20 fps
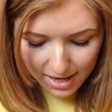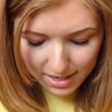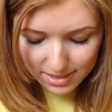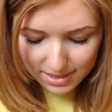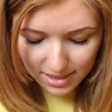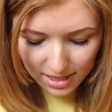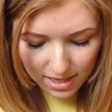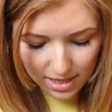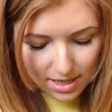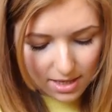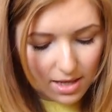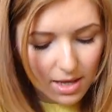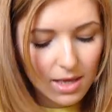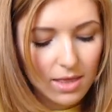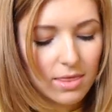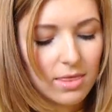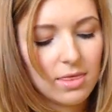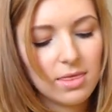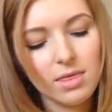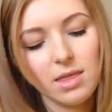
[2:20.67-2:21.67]
And
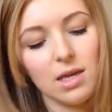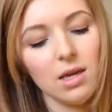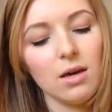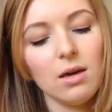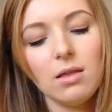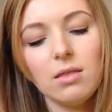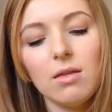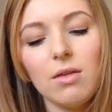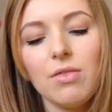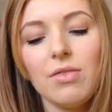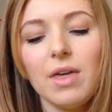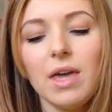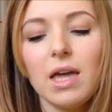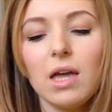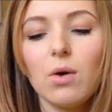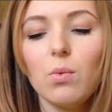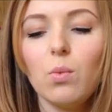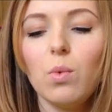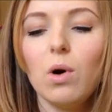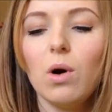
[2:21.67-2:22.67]
the other
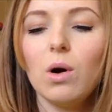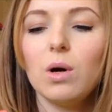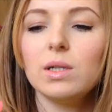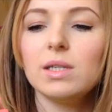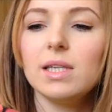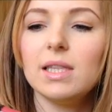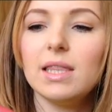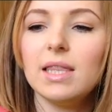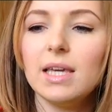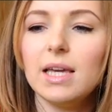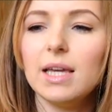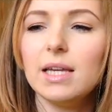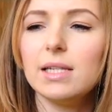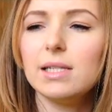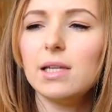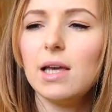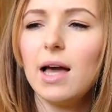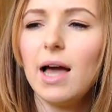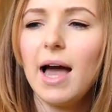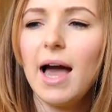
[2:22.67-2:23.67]
thing was
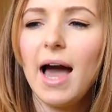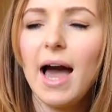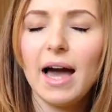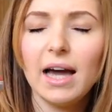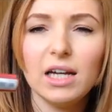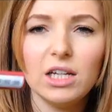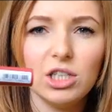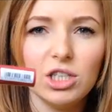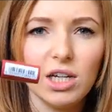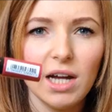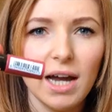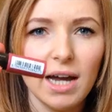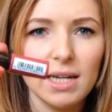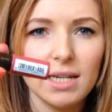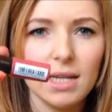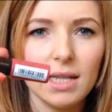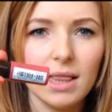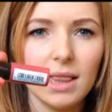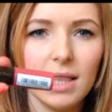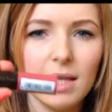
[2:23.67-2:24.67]
this High
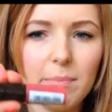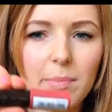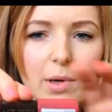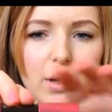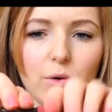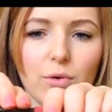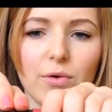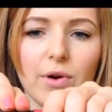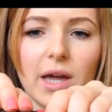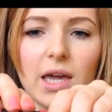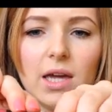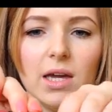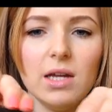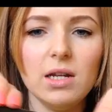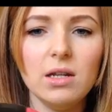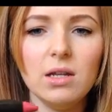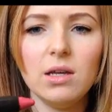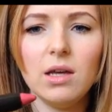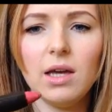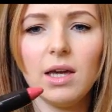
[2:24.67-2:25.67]
Shine Lip
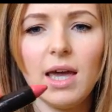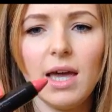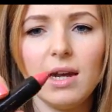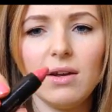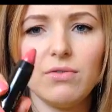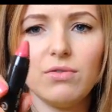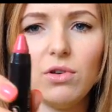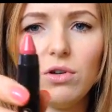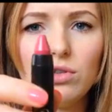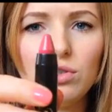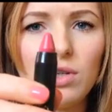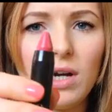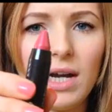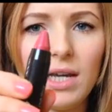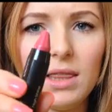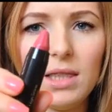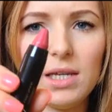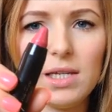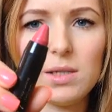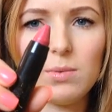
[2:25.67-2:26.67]
Crayon. Again, I've not
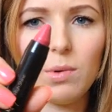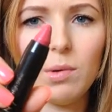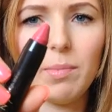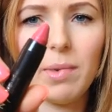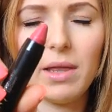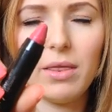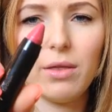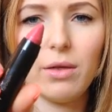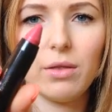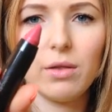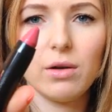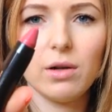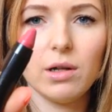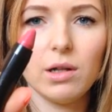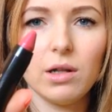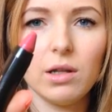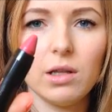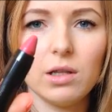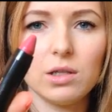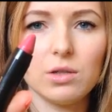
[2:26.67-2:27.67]
tried this one, but I thought the
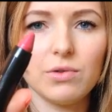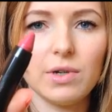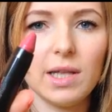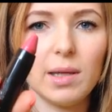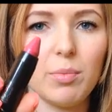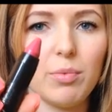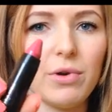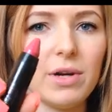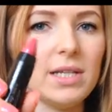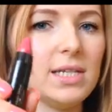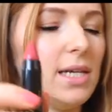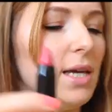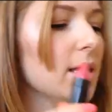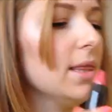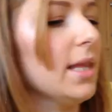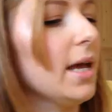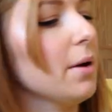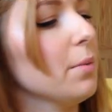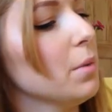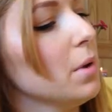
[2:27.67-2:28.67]
colour looks really pretty in
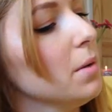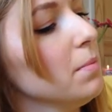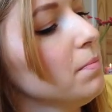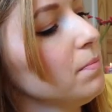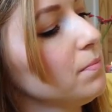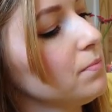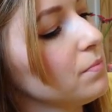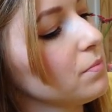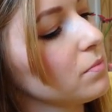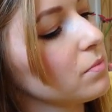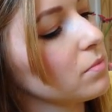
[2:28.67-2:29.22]
that one.